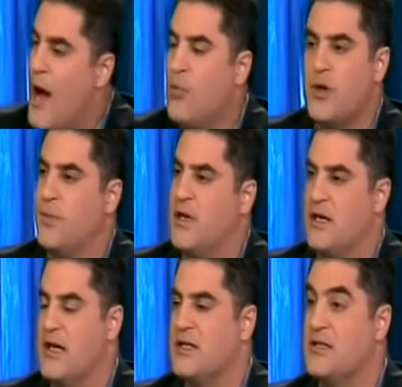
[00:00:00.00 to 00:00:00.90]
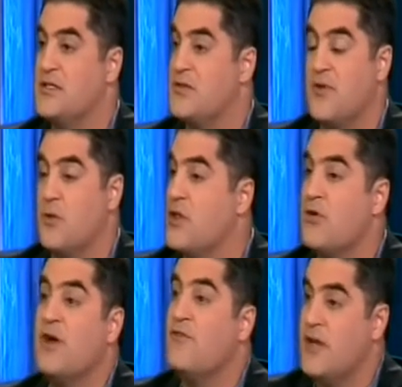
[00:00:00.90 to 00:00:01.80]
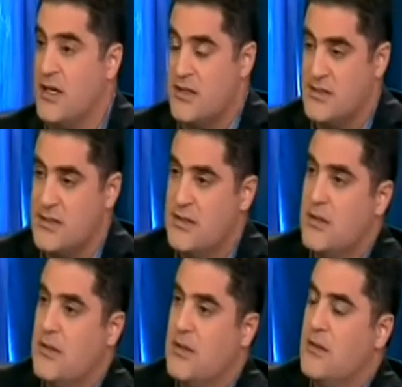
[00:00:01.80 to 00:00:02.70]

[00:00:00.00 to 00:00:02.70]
How would it be connected to the severe weather if it is?